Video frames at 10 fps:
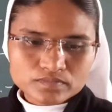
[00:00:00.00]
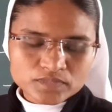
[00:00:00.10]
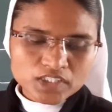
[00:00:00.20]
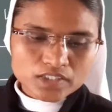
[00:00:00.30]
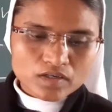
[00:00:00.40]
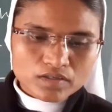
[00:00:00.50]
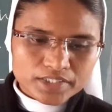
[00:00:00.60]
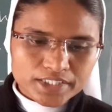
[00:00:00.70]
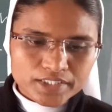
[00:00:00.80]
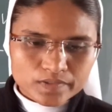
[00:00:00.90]
That
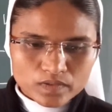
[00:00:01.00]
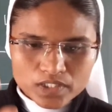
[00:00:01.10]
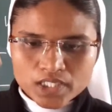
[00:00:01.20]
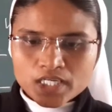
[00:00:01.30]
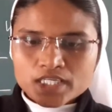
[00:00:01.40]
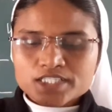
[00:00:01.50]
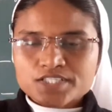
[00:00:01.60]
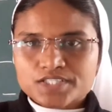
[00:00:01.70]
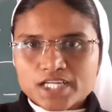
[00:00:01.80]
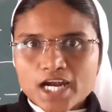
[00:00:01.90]
already told.
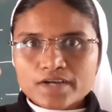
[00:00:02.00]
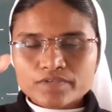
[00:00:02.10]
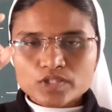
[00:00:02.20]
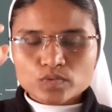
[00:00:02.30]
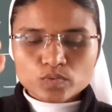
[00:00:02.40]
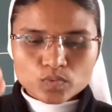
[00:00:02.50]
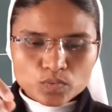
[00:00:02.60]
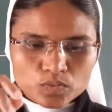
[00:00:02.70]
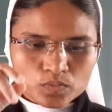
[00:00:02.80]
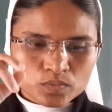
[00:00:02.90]
It starts with
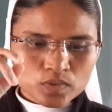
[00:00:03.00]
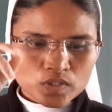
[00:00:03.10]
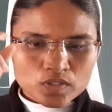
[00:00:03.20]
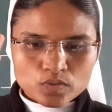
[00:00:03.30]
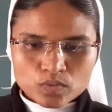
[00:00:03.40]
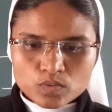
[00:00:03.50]
whom,